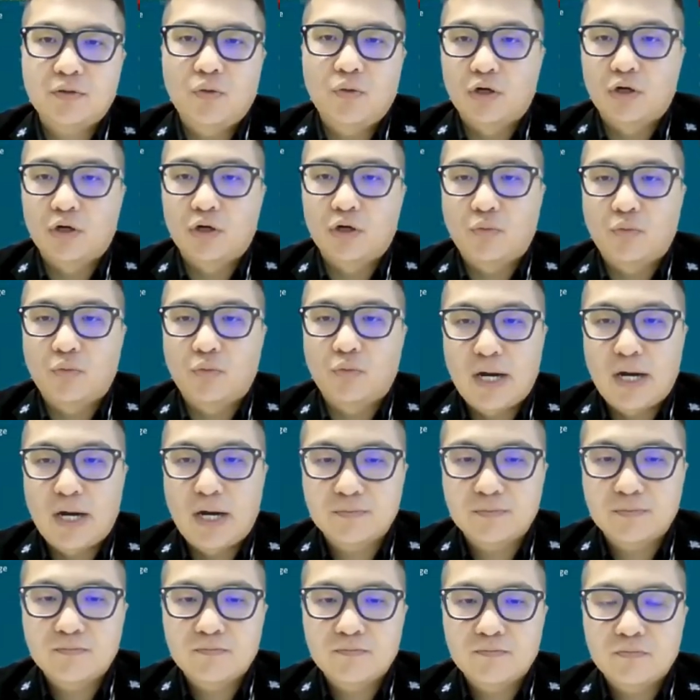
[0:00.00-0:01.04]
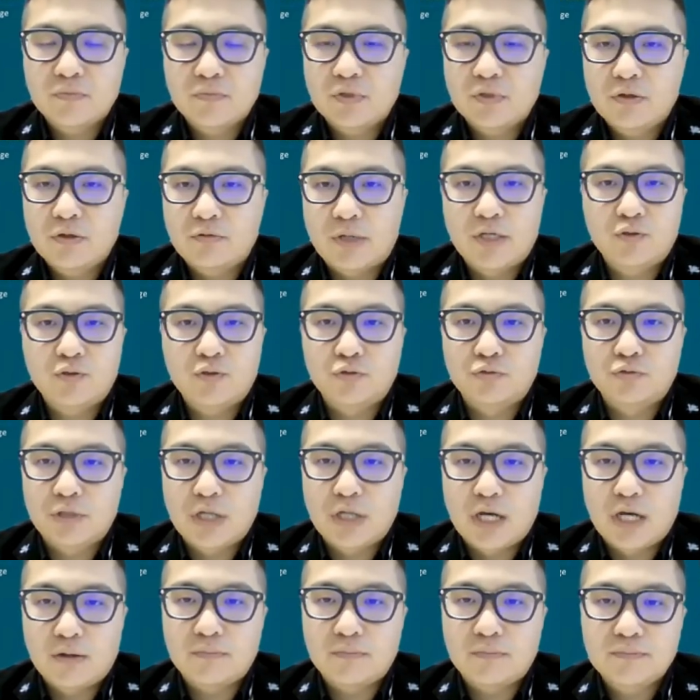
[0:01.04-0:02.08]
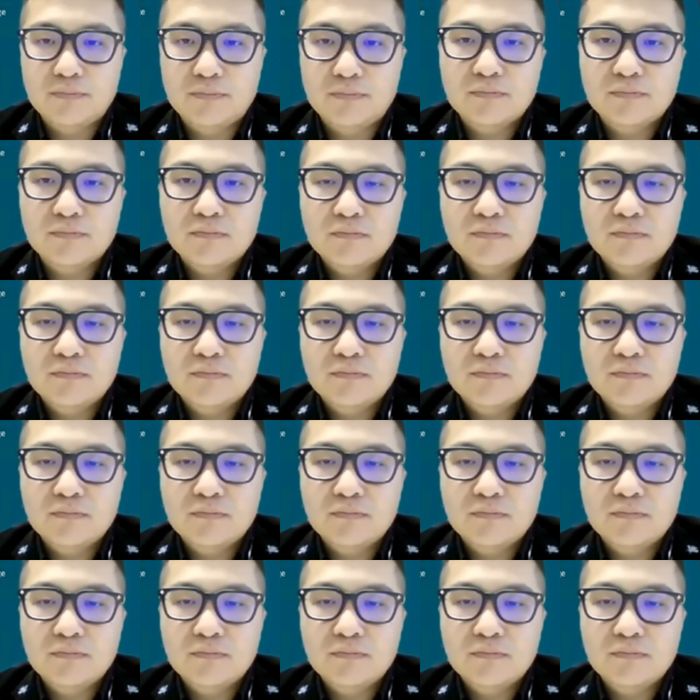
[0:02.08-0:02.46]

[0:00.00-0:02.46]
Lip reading: worldwide right to now.